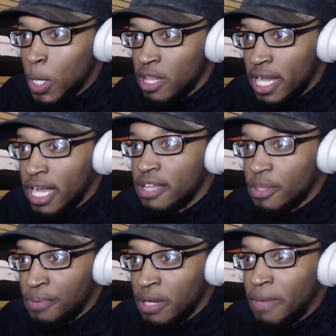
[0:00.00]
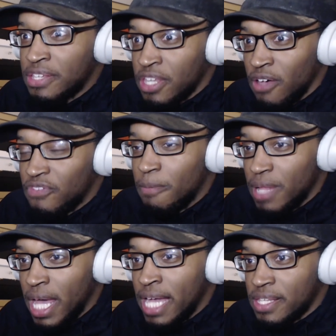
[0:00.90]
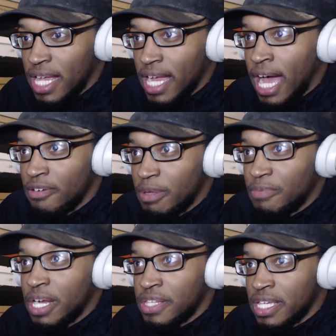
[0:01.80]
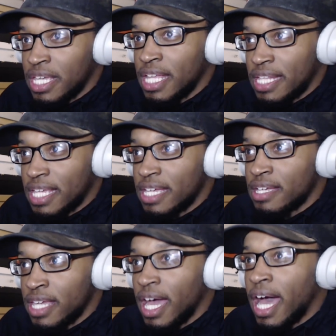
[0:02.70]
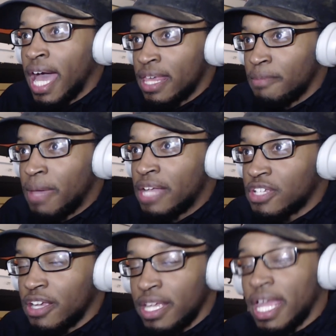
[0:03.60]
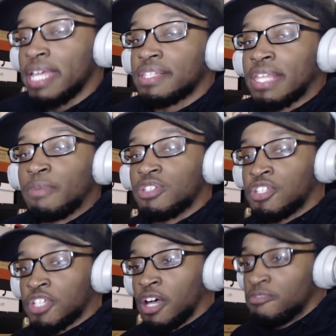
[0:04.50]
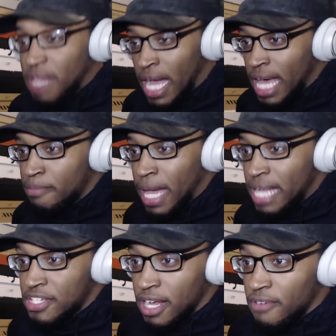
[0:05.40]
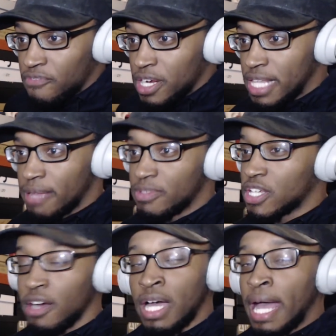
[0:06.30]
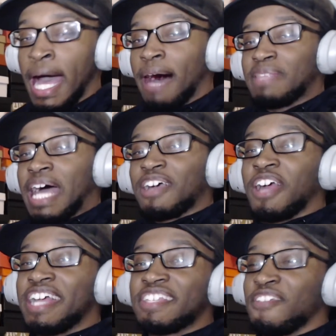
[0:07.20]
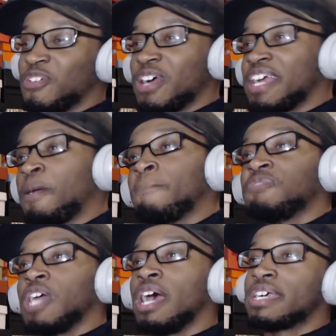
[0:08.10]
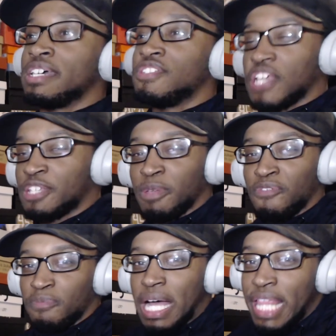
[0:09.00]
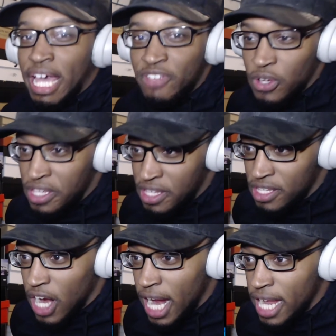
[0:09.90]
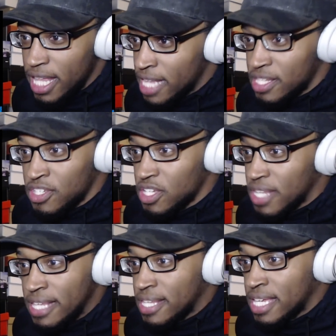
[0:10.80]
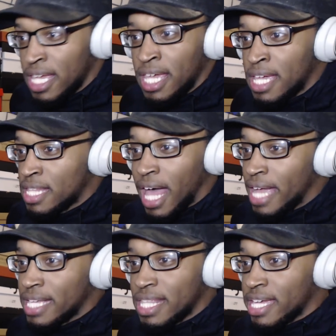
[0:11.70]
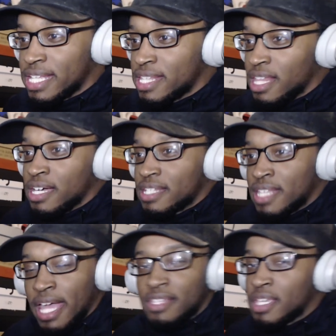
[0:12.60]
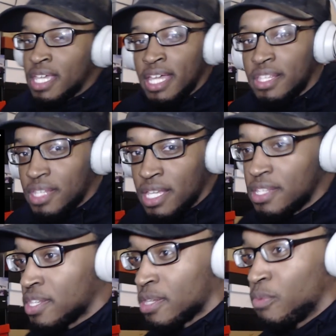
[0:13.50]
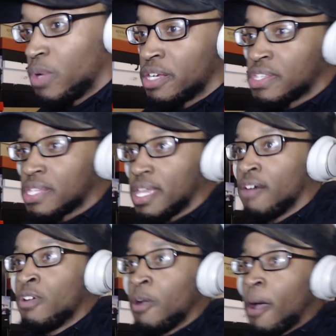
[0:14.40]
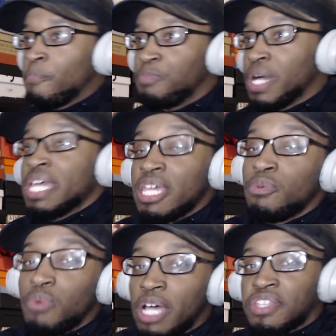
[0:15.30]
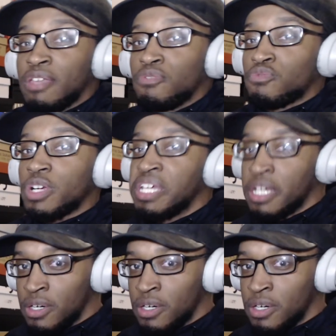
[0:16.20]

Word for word: Like, to put myself on blast, like, I remember as a kid, I think, yeah, I had an imaginary, yeah, his name was Joe. I had an imaginary friend named Joe. I'm not crazy for it. Y'all ain't gonna judge me for my life choices, all right? It's just as a kid, like, look, that's kids is into some weird stuff. But he wasn't real.